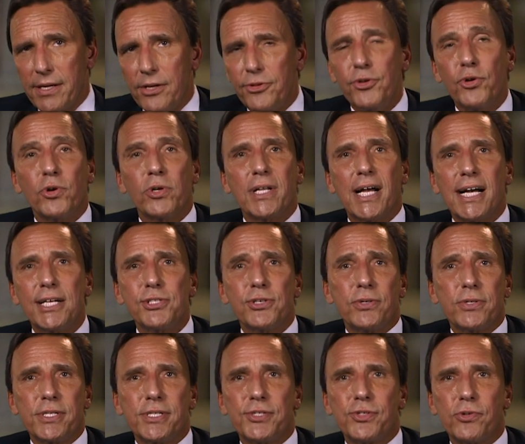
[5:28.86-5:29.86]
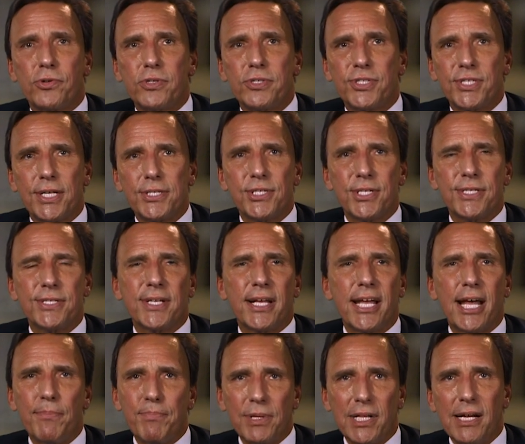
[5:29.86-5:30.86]
Neurological disorders such as
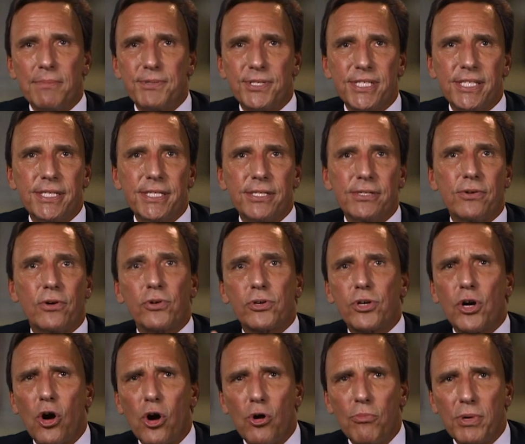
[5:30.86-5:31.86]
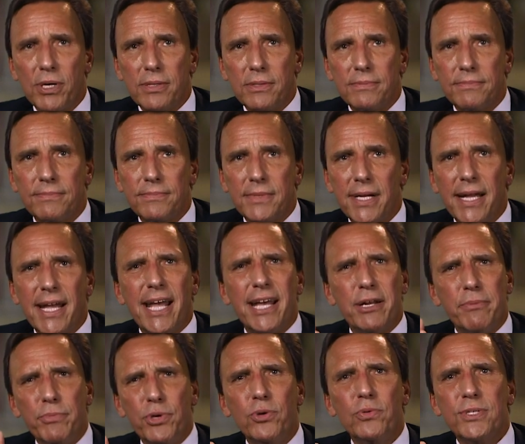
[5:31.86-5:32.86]
epilepsy or coma, and
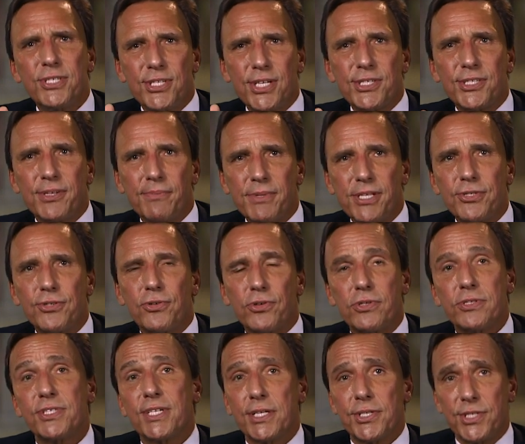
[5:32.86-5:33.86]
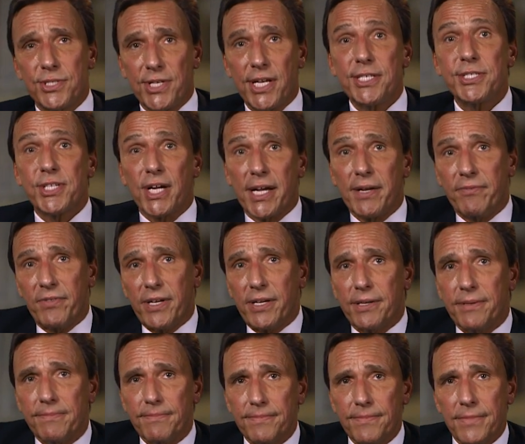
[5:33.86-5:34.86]
immune system disorders such as HIV.